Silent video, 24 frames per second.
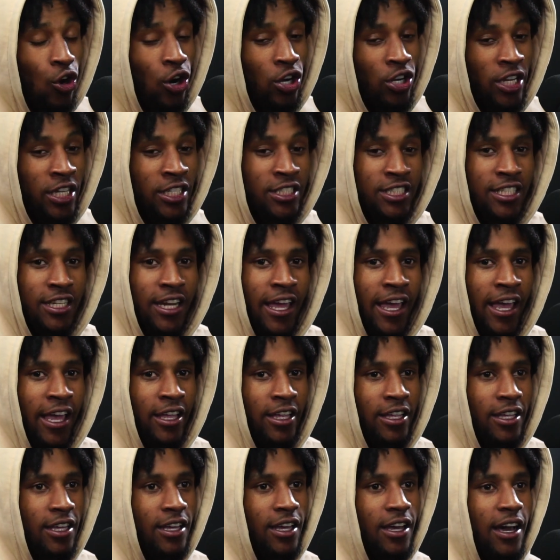going into
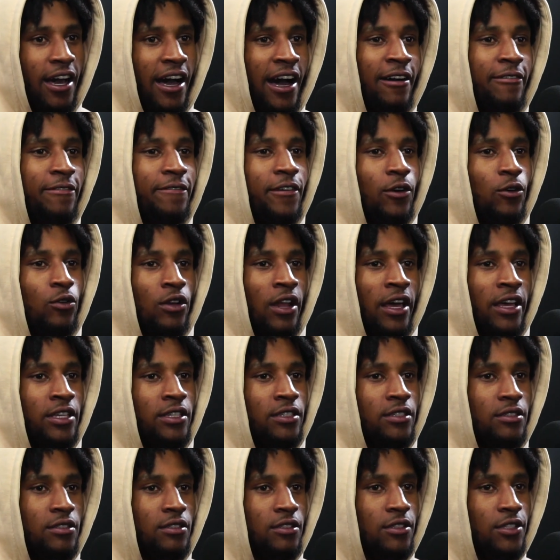that, I felt
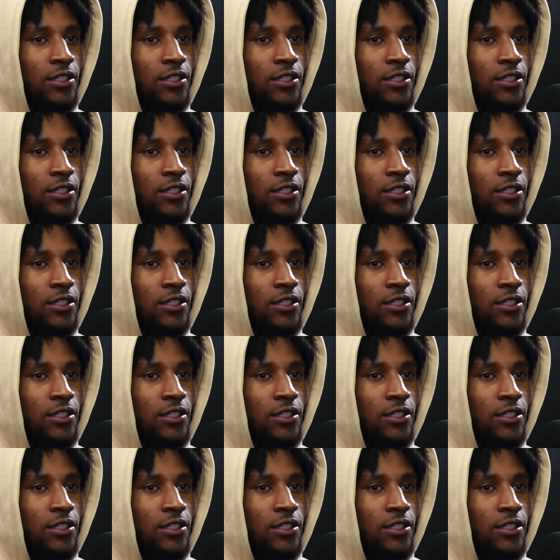like